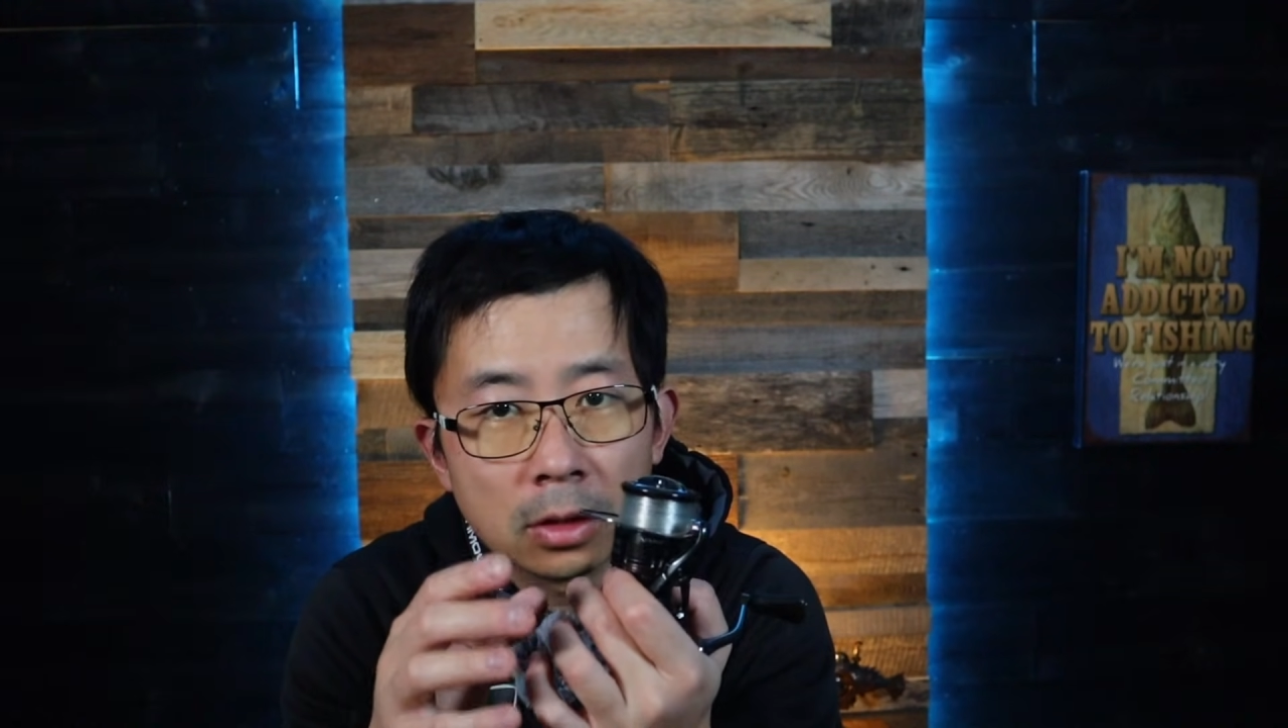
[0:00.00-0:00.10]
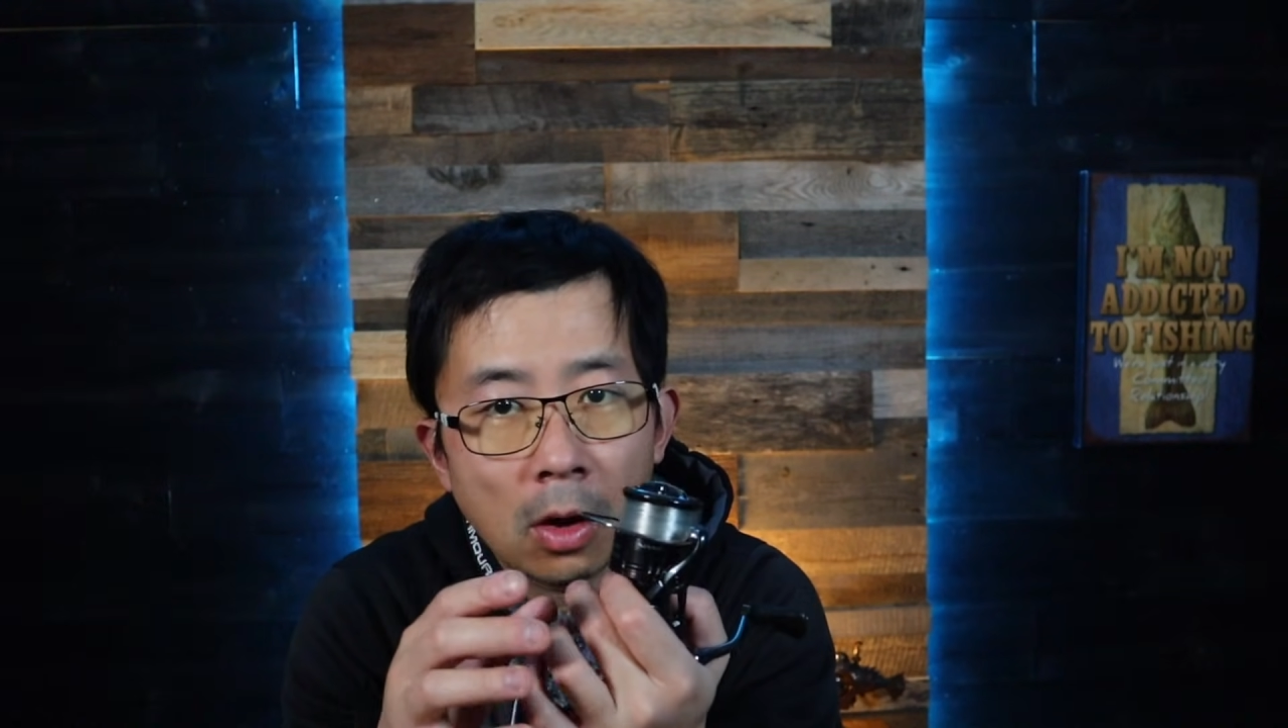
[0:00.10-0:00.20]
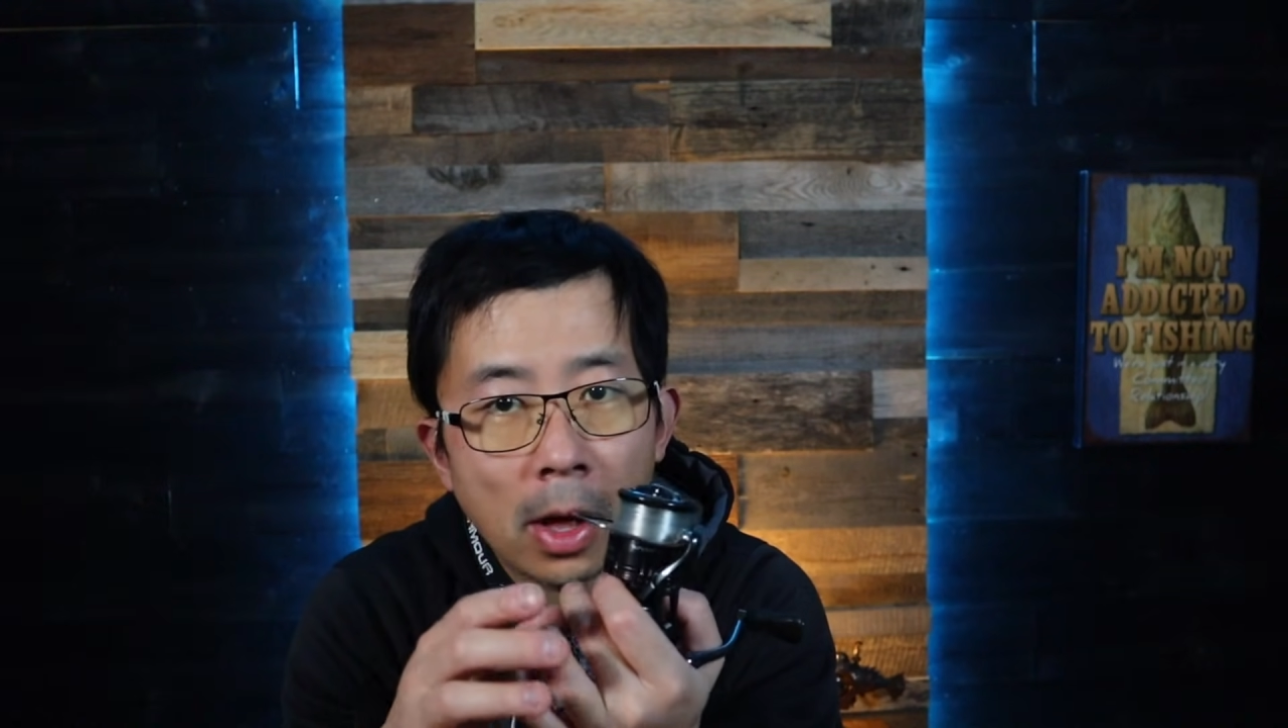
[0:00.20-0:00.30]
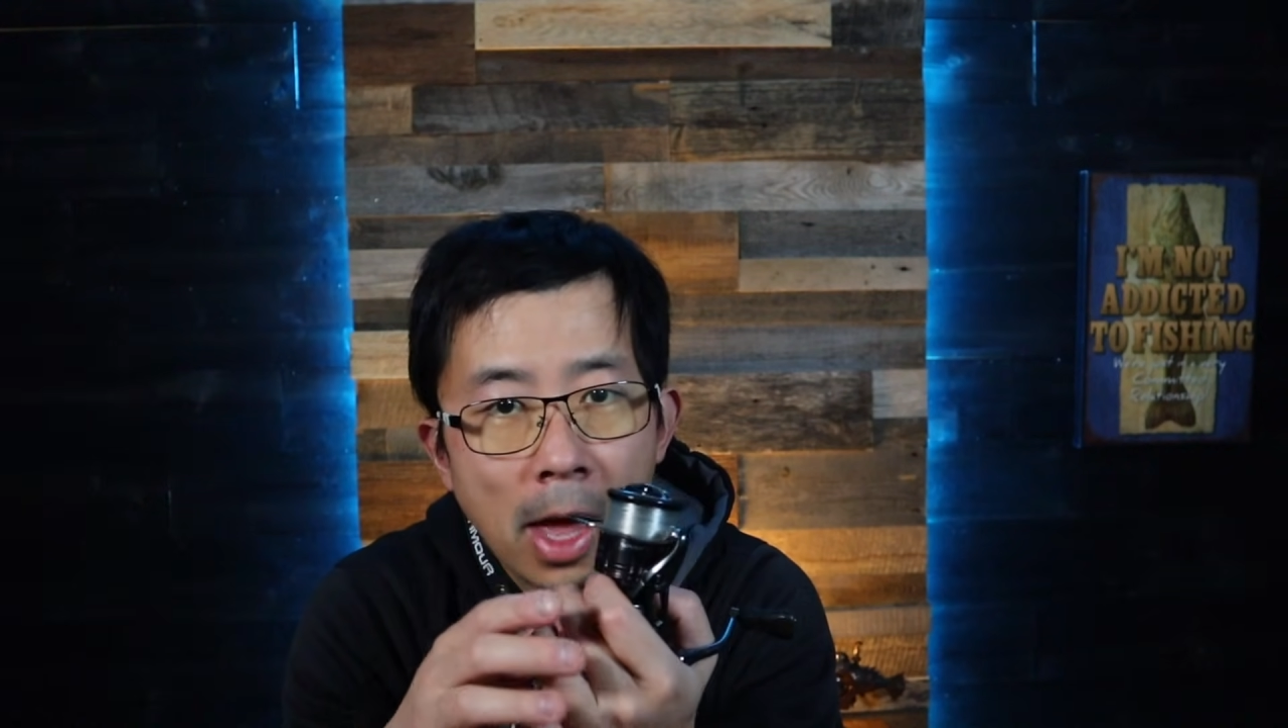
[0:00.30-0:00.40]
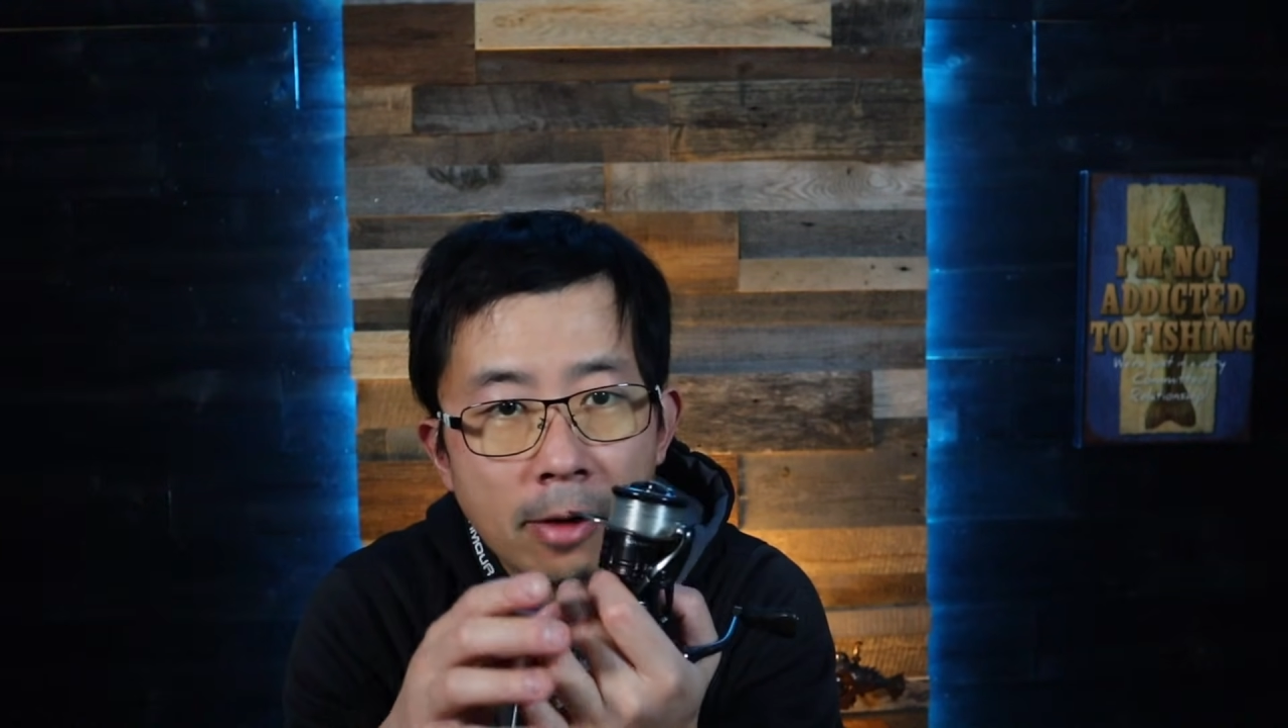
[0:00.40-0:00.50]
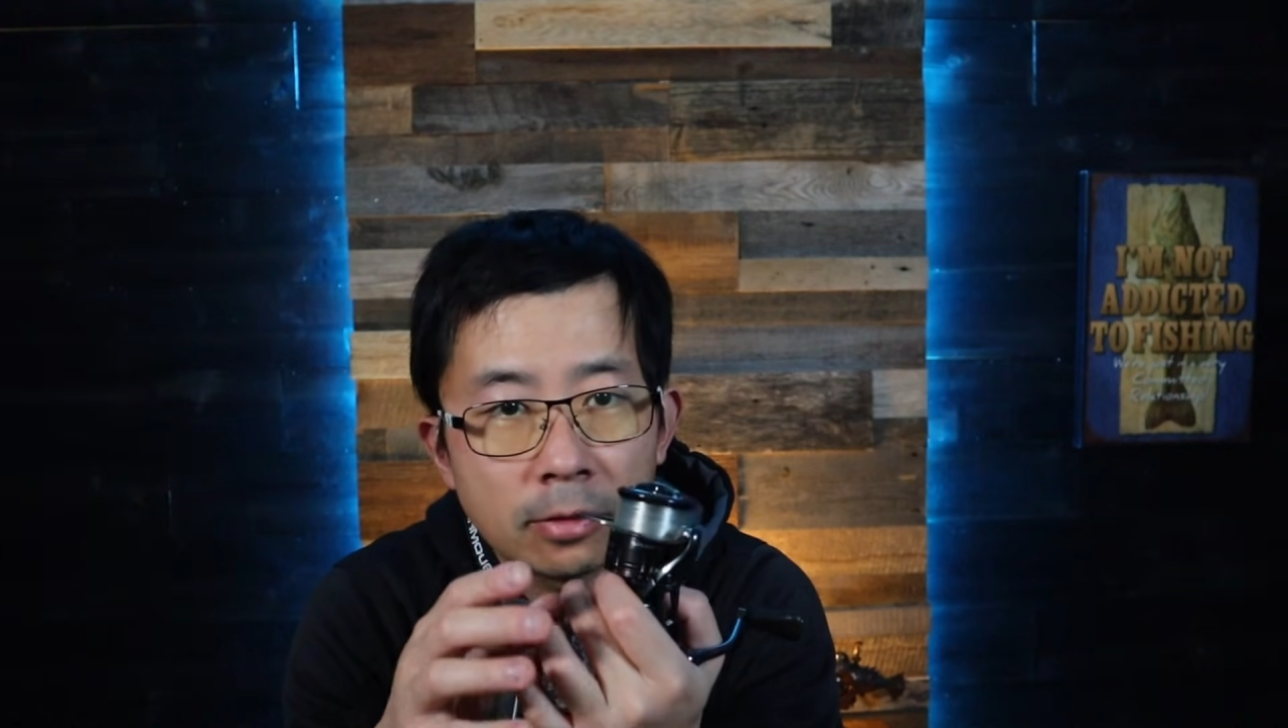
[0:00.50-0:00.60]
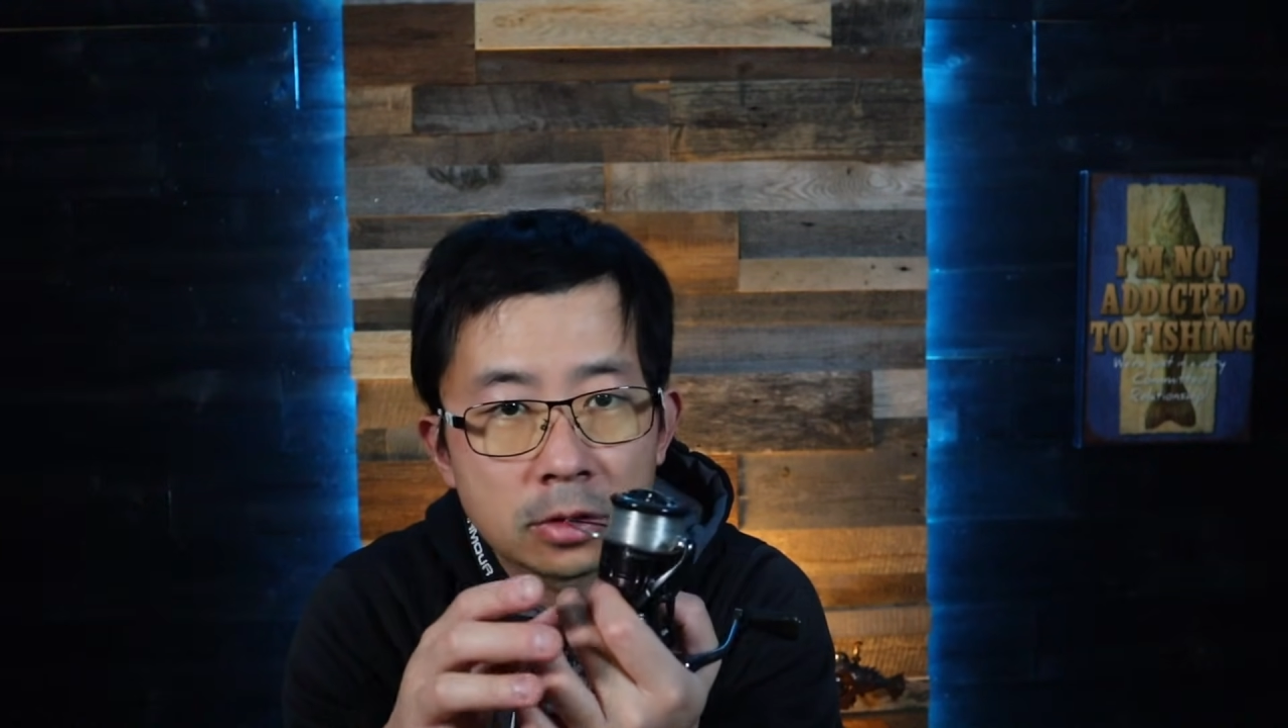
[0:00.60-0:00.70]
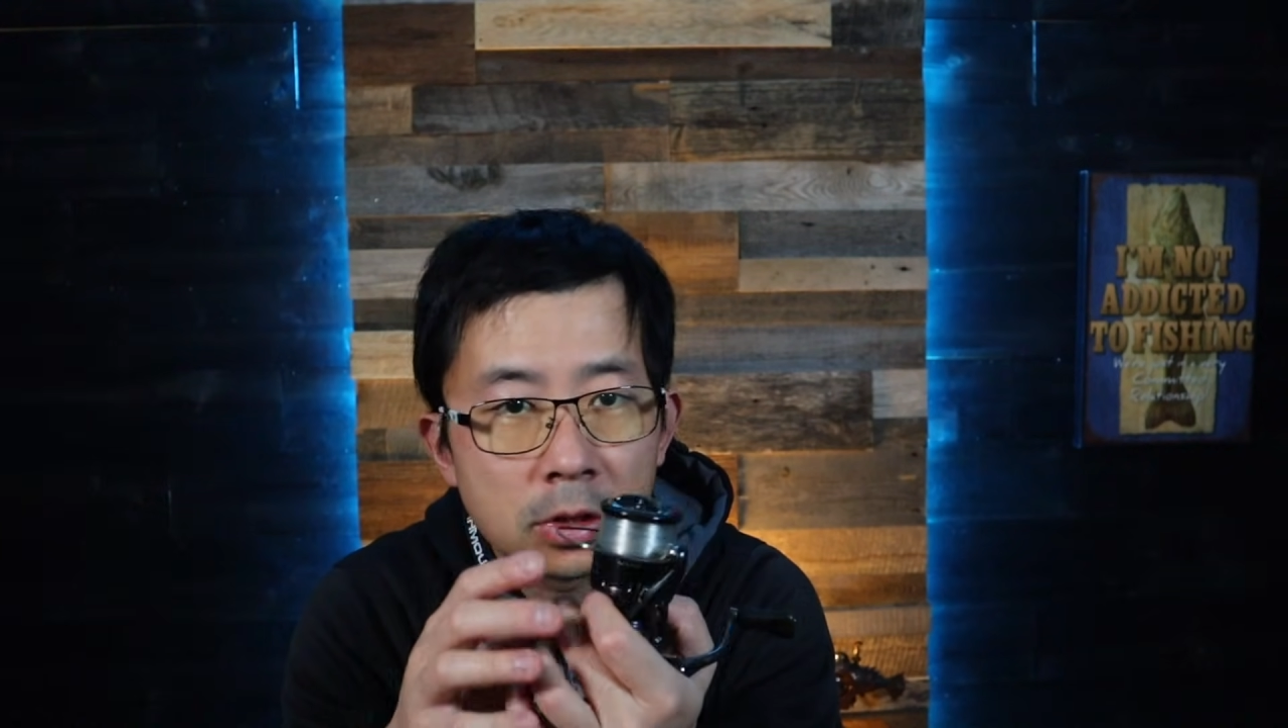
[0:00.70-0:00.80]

not have this